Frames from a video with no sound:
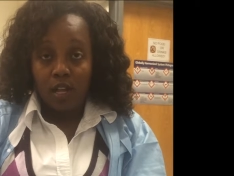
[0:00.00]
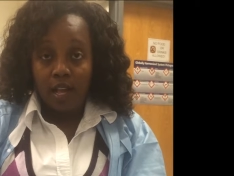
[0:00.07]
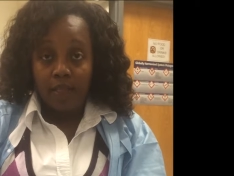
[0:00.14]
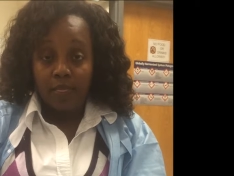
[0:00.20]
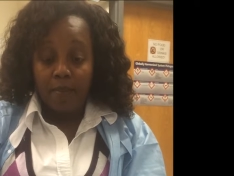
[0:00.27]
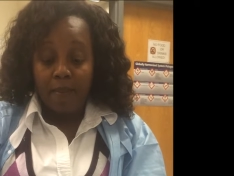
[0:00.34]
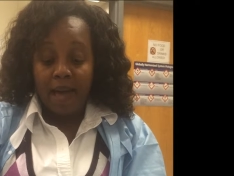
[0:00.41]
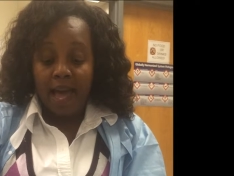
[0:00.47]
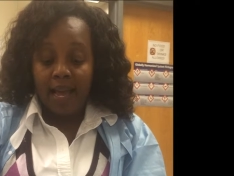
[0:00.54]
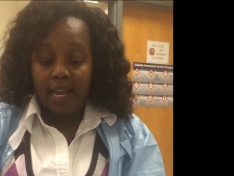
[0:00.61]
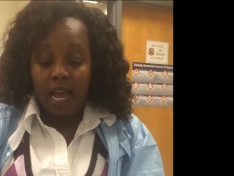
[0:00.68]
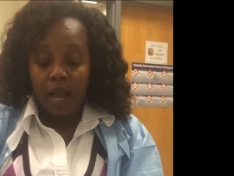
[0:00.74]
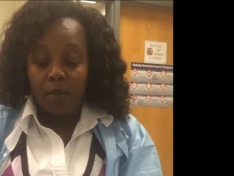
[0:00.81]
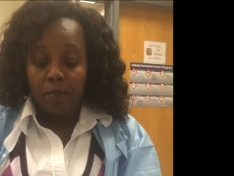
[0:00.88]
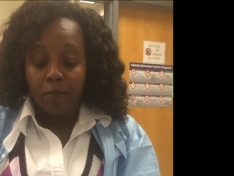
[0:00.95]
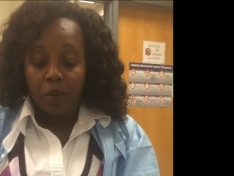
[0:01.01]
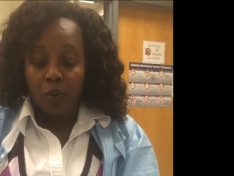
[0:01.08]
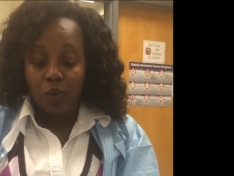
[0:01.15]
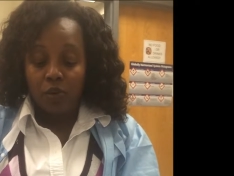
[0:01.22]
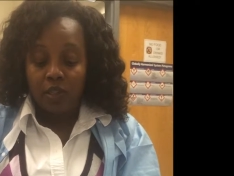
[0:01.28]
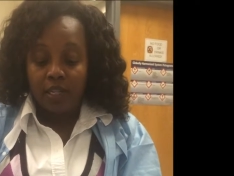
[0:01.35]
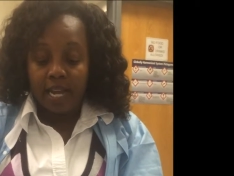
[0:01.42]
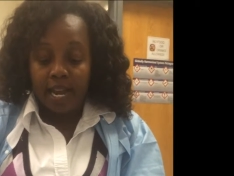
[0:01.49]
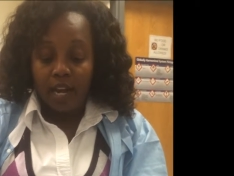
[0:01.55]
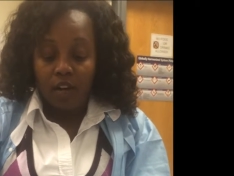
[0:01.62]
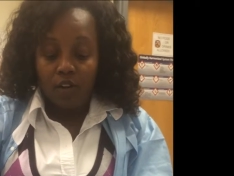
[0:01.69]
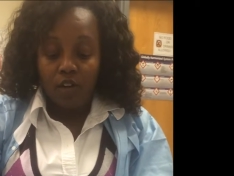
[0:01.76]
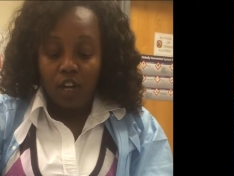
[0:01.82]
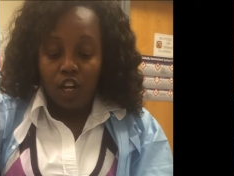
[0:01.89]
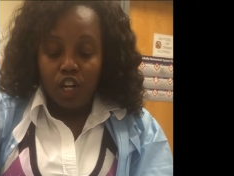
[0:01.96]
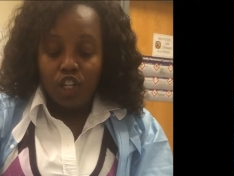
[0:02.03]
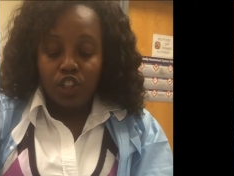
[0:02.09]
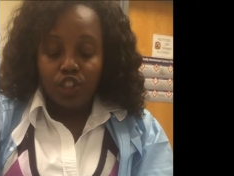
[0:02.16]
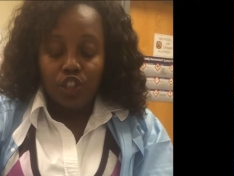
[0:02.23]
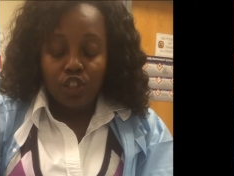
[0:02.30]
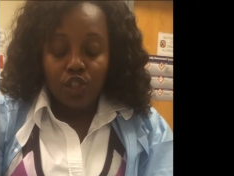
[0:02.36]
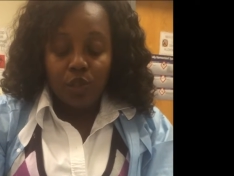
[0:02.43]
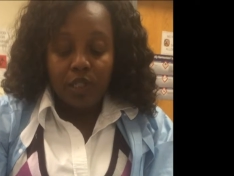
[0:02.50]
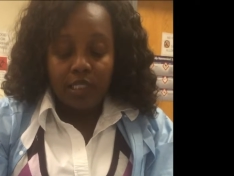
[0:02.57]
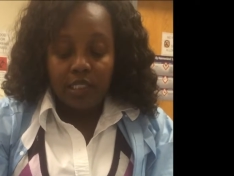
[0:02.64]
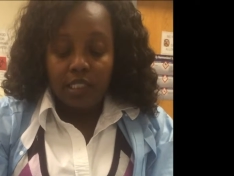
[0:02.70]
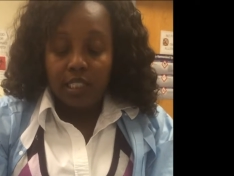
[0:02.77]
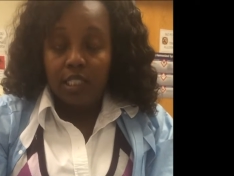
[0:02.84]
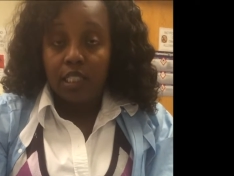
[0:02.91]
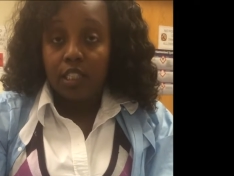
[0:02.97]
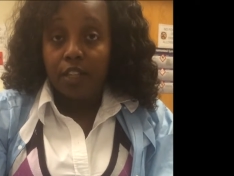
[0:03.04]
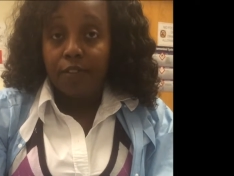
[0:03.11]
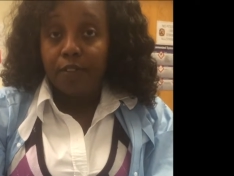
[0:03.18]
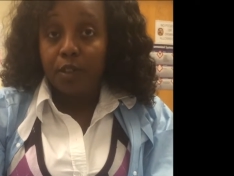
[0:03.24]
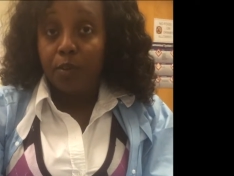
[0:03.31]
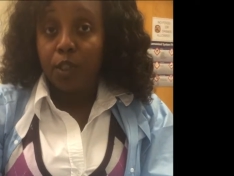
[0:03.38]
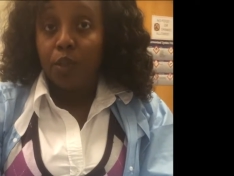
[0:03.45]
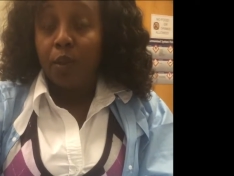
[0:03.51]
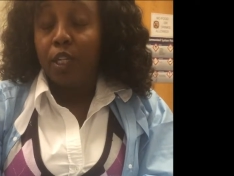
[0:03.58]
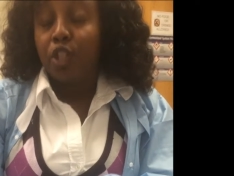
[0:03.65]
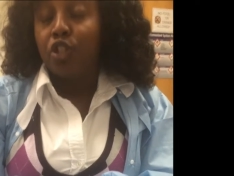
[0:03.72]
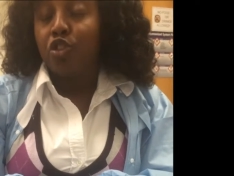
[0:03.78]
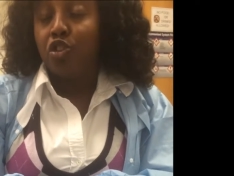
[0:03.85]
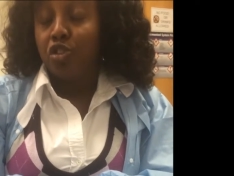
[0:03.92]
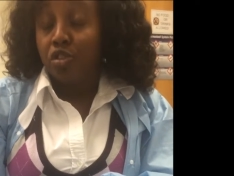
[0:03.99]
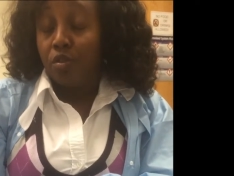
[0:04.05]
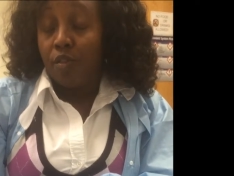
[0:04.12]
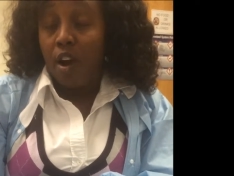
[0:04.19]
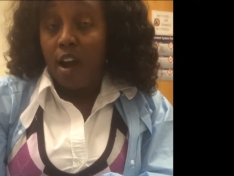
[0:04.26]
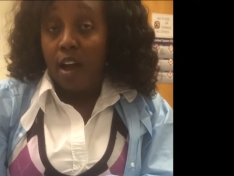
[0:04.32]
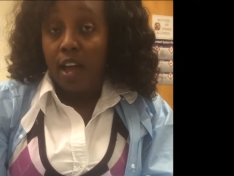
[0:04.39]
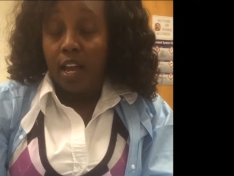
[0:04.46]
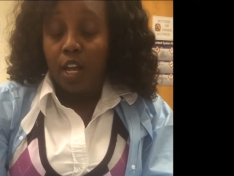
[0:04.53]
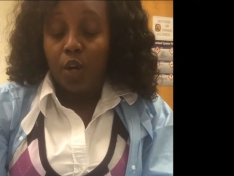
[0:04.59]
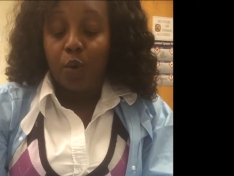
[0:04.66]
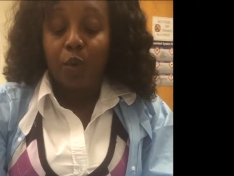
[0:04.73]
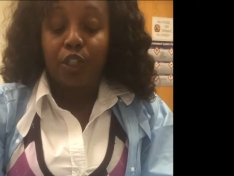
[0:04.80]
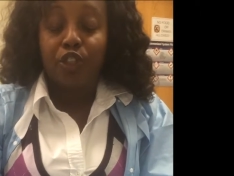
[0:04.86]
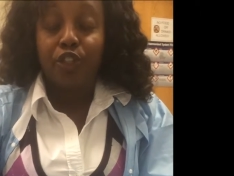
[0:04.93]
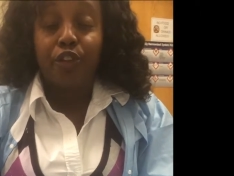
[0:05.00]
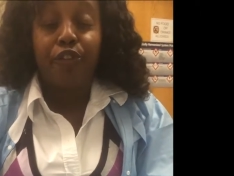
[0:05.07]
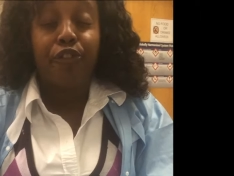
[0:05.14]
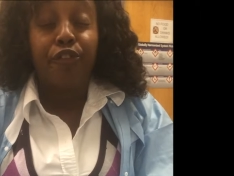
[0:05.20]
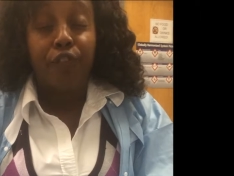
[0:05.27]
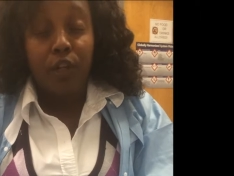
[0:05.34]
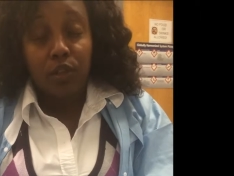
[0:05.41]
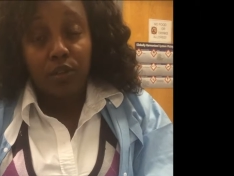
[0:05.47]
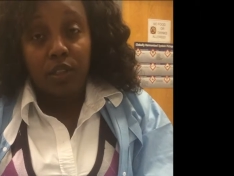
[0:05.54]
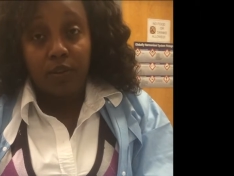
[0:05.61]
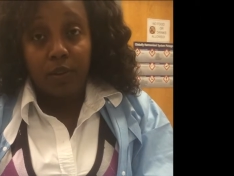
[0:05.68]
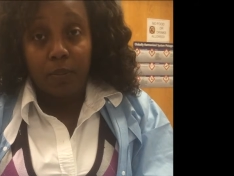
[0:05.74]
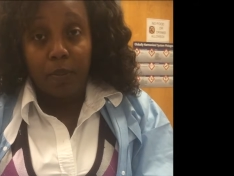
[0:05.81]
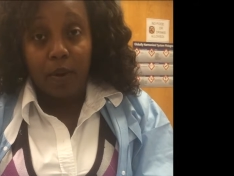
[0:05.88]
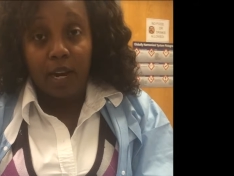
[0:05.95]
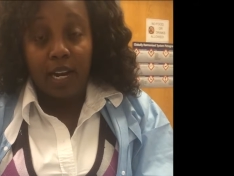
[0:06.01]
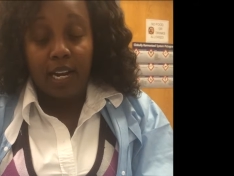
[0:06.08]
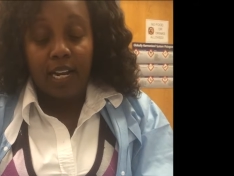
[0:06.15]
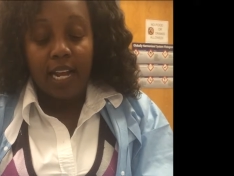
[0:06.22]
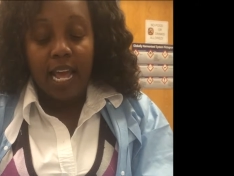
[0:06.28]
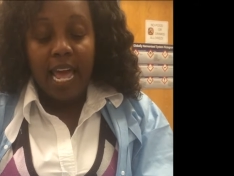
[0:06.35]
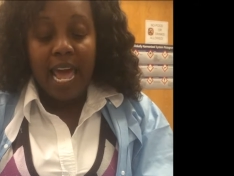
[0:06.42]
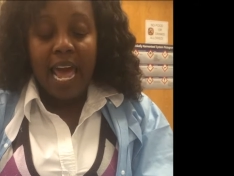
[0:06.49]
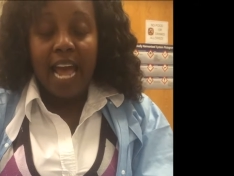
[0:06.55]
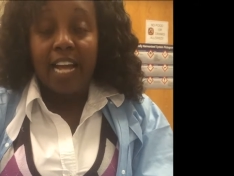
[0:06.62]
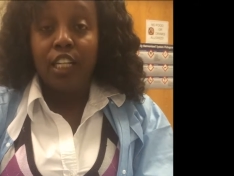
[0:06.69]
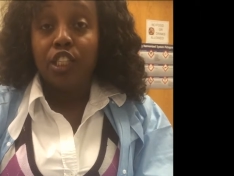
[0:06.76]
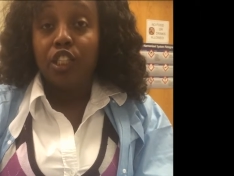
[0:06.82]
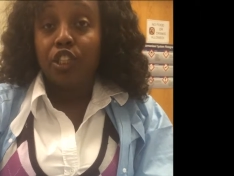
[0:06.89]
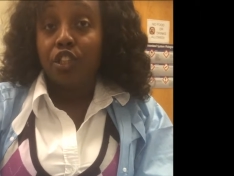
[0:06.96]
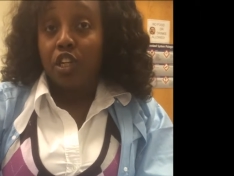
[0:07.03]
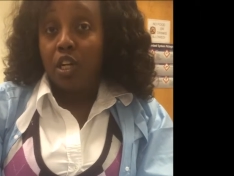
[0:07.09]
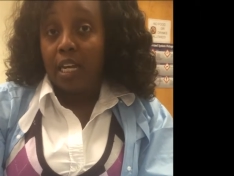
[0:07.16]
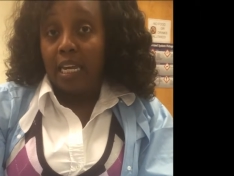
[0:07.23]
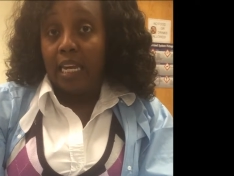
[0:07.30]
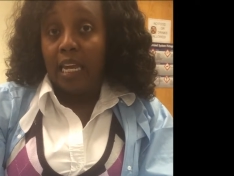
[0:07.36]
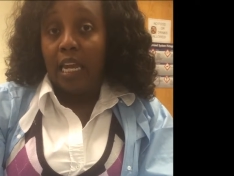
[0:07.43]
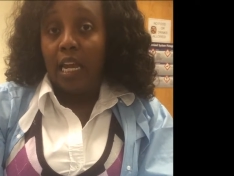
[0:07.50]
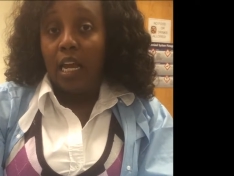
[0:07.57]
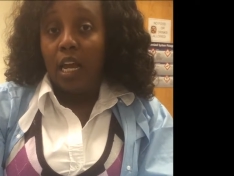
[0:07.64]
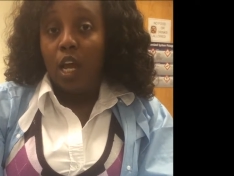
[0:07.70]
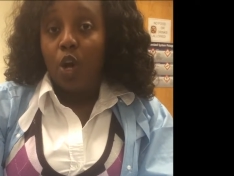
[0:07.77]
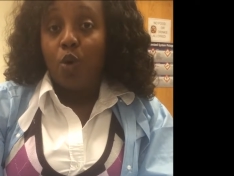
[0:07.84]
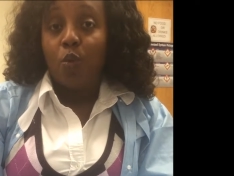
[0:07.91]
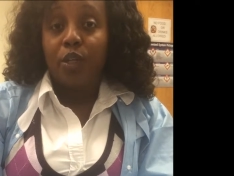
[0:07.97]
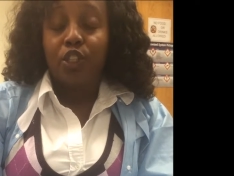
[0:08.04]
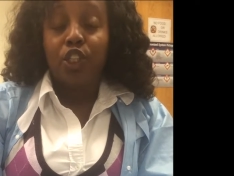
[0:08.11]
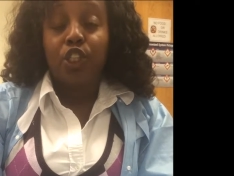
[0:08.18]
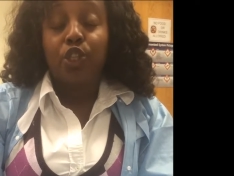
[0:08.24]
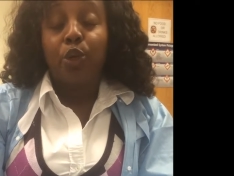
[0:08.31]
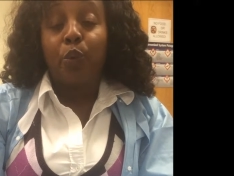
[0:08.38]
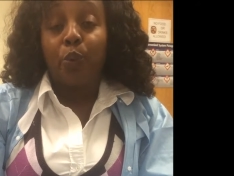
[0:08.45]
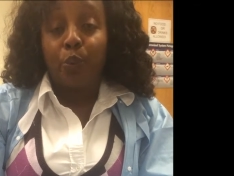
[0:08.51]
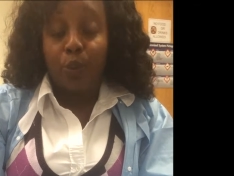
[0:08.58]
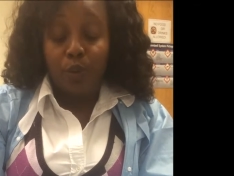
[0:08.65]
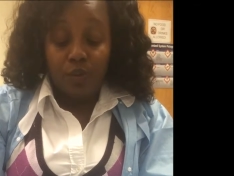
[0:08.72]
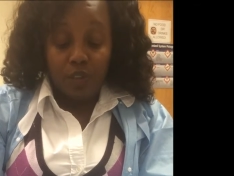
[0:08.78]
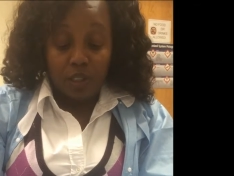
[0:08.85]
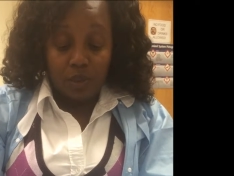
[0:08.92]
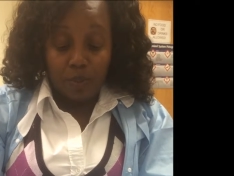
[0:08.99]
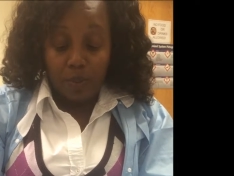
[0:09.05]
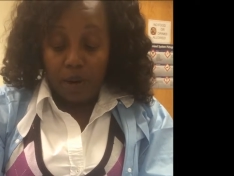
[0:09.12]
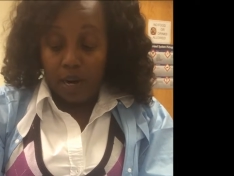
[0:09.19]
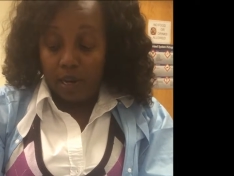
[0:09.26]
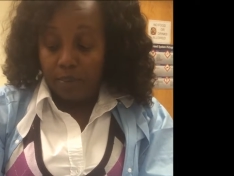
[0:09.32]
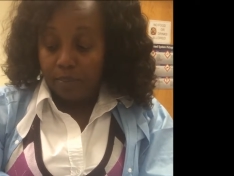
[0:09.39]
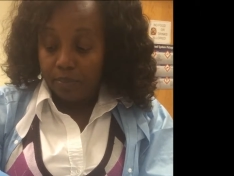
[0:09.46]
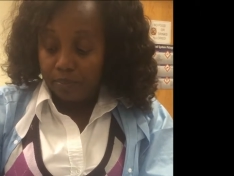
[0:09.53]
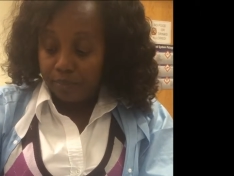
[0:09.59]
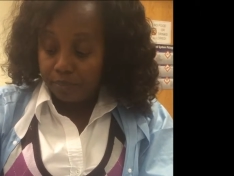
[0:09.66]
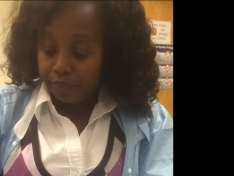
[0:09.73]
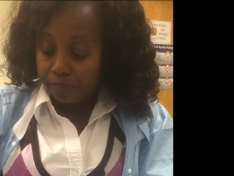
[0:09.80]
at the back and pull down so you can see the difference between the gyri, which are the folds of the brain, and the sulci, which are the grooves of the brain.